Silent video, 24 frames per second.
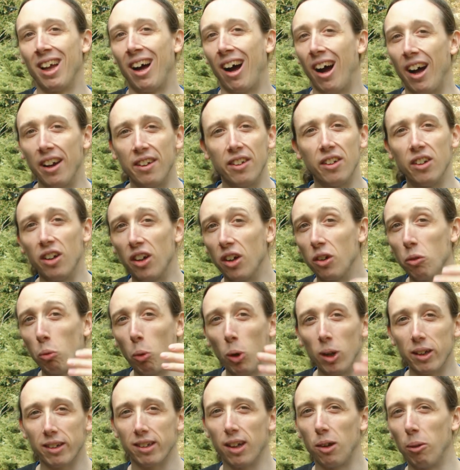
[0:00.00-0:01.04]
I don't know, it
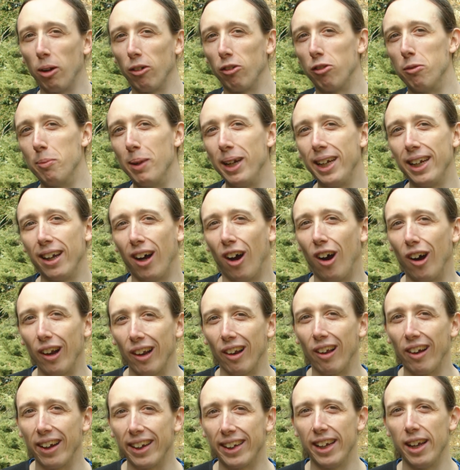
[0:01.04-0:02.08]
works out well for me. I
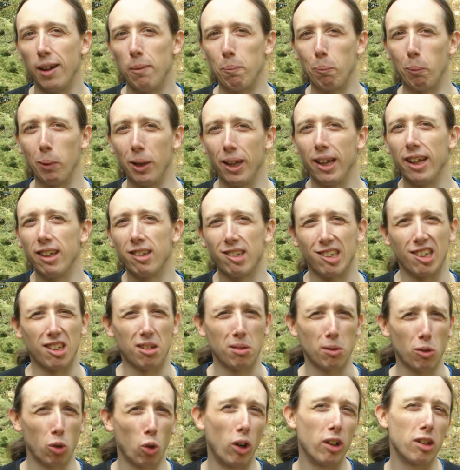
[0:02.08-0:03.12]
like it, but it is a
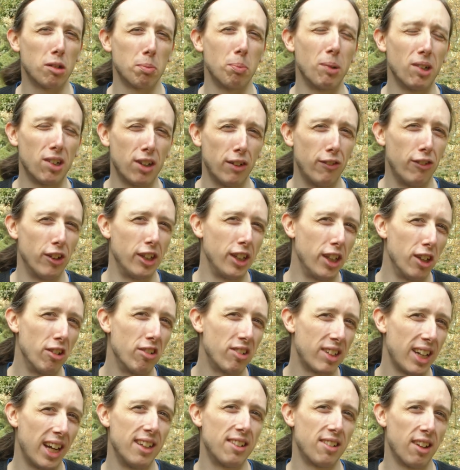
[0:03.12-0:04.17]
quite specific use
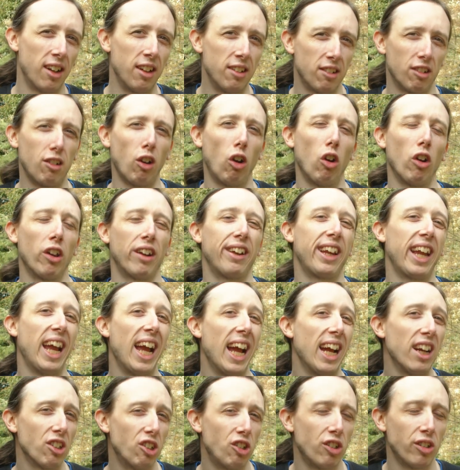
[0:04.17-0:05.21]
case and it's all like
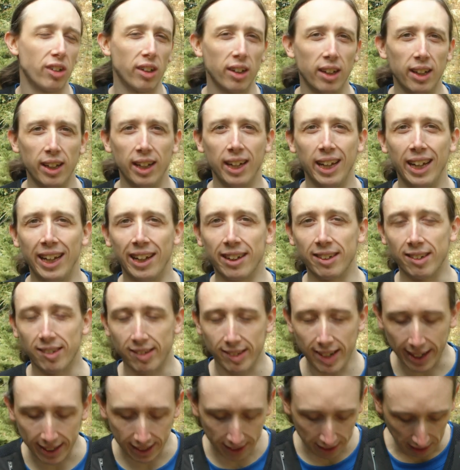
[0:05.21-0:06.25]
cash.
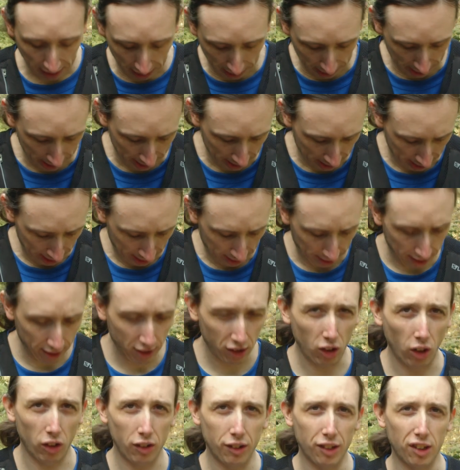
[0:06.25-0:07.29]
Secondly, it's
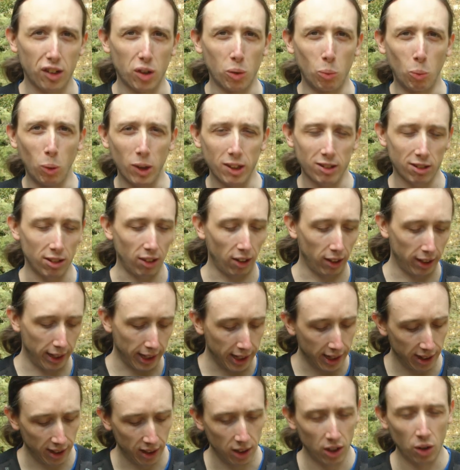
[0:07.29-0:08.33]
got this whistle
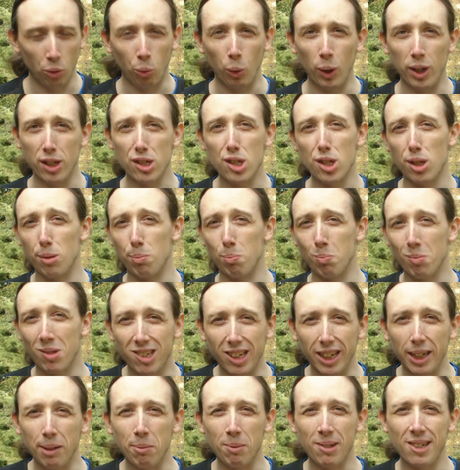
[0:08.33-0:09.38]
here, which
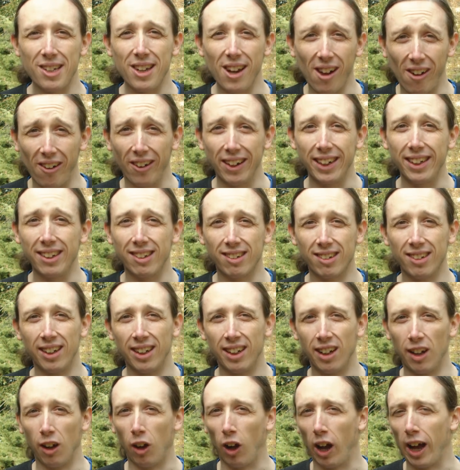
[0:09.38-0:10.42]
seems nice
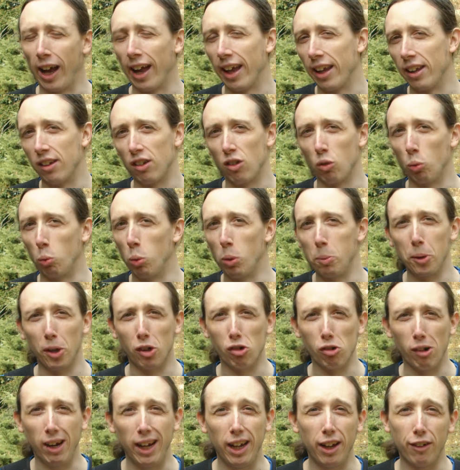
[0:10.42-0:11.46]
and would be
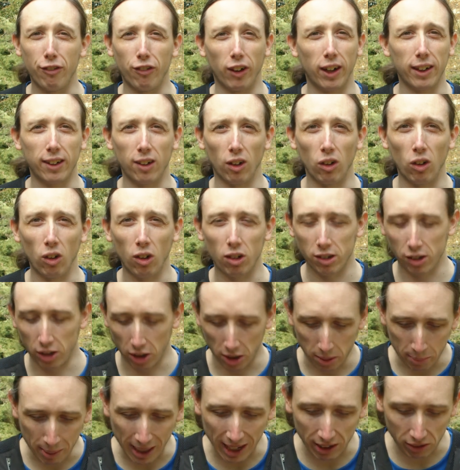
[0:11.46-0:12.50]
great if I got lost on
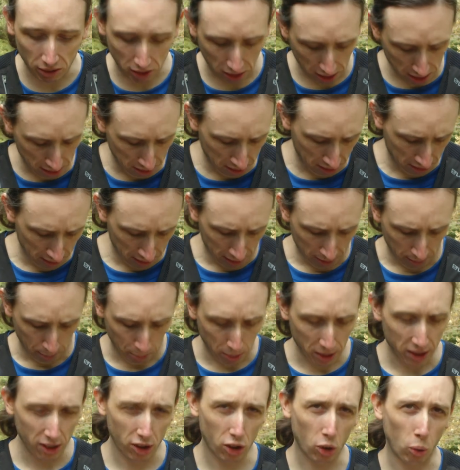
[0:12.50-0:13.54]
a mountain,
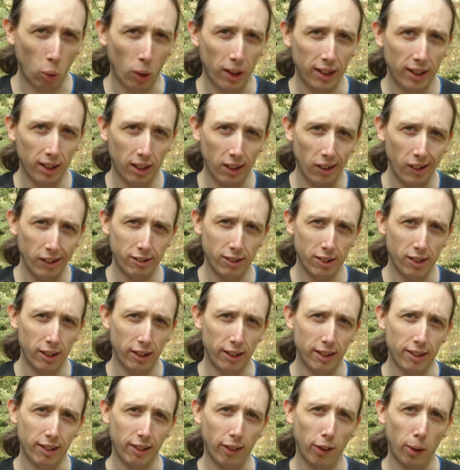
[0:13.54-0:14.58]
but it's quite close to
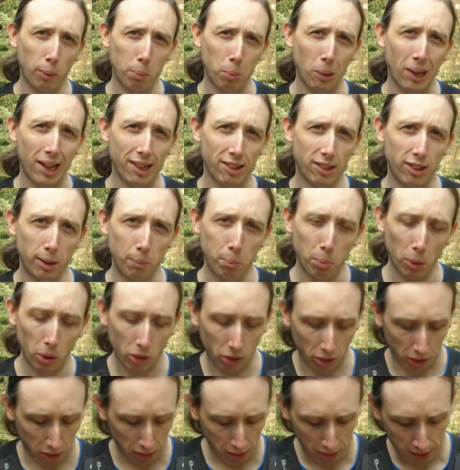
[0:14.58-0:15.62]
this little plastic
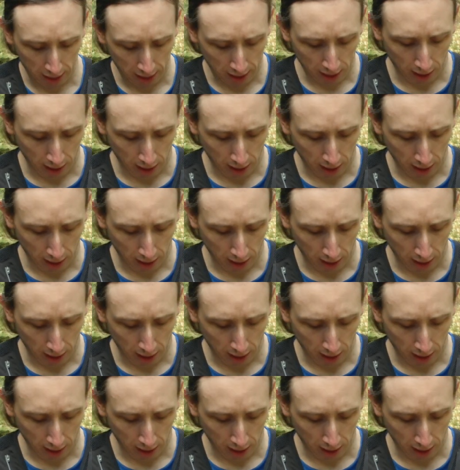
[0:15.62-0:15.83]
buckle.